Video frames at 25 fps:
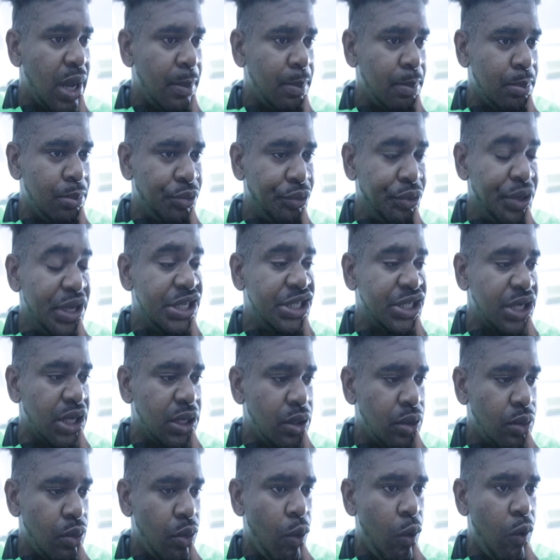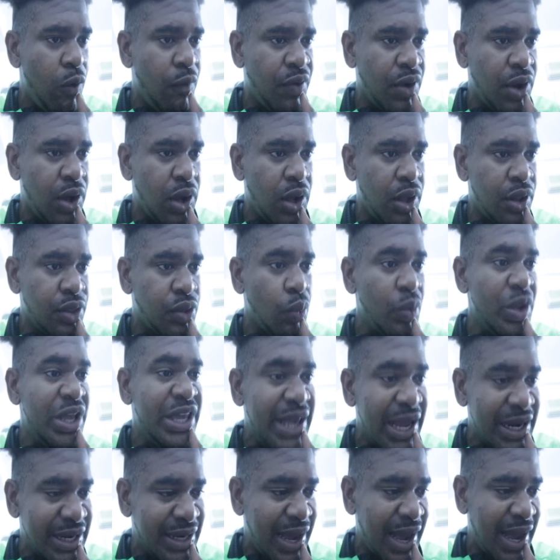region over the
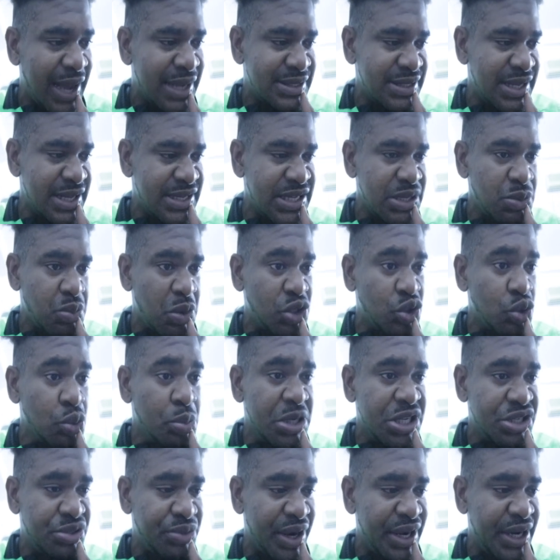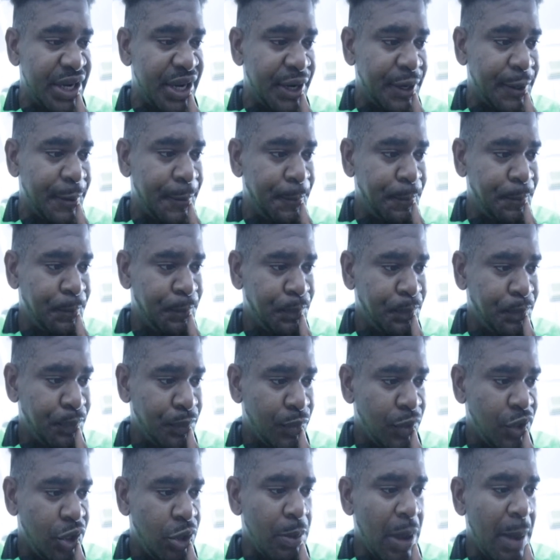weekend, guys. This is what took place right there.
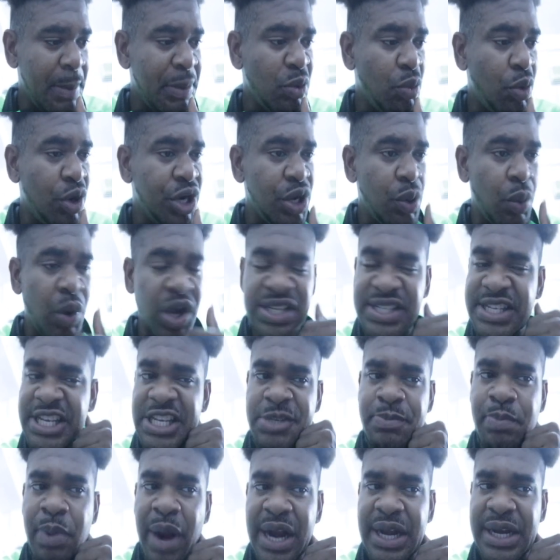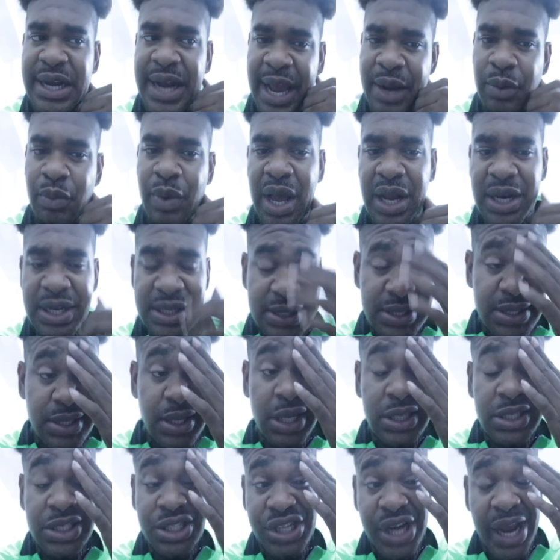You might be wondering, what's this bright light? Well, it's
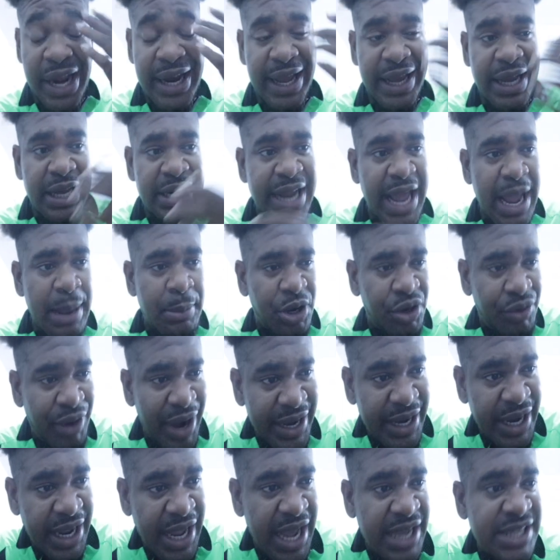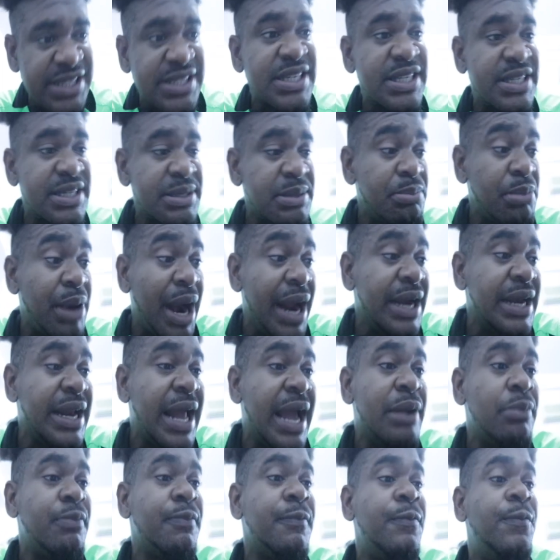not shining like a diamond, right, guys? It's a bright
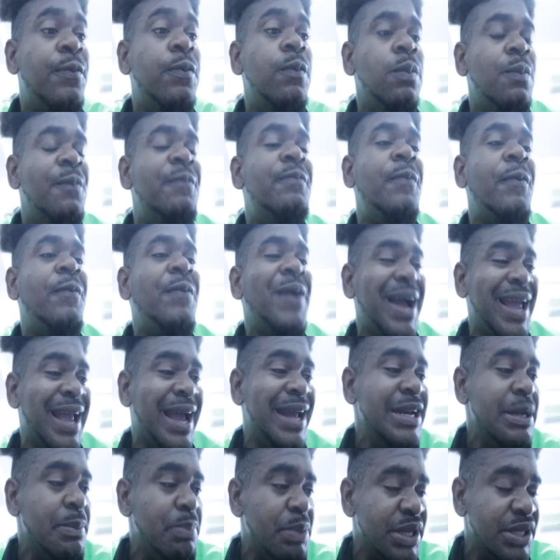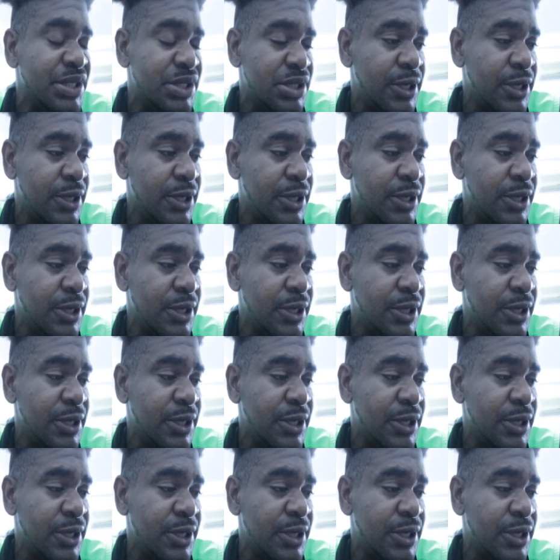light, fire in the place.